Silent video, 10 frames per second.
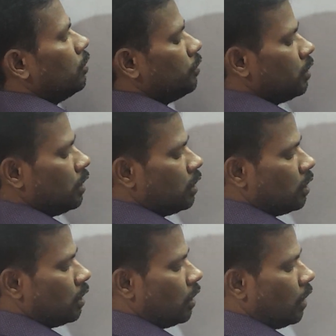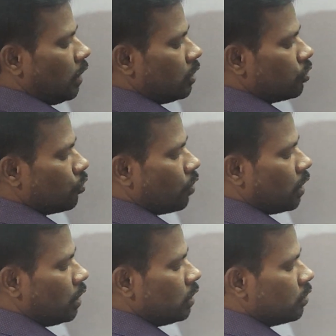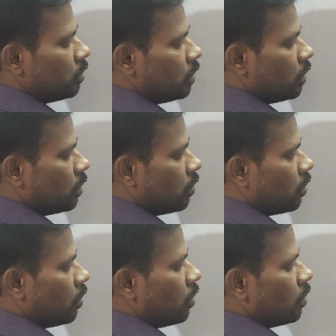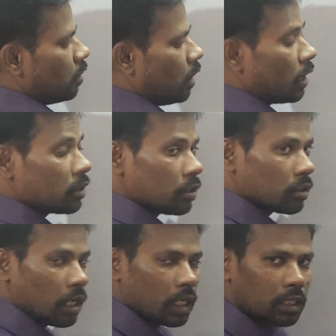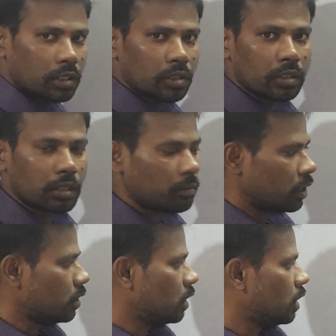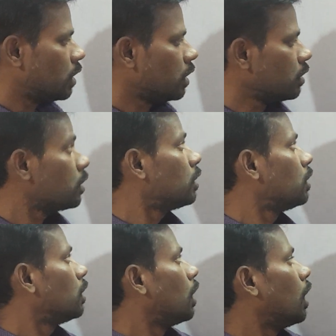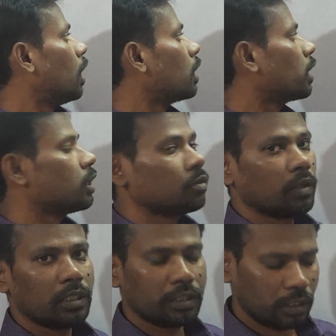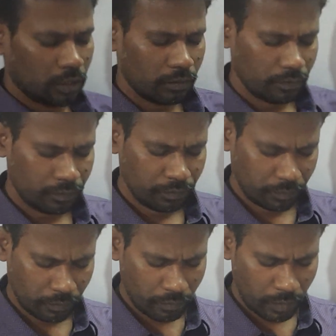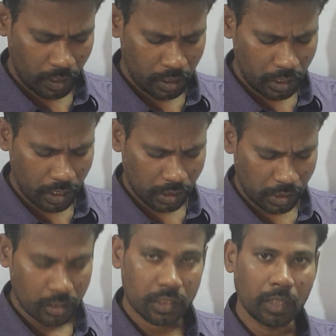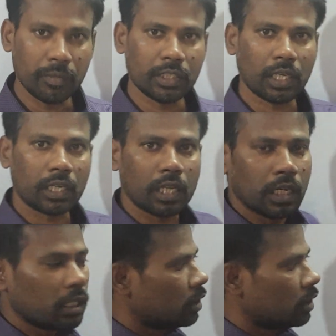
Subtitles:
Z. X, Y, Z. Like this. Arc is denoted by 3 letters: arc, X, Y, Z. Next, semicircle.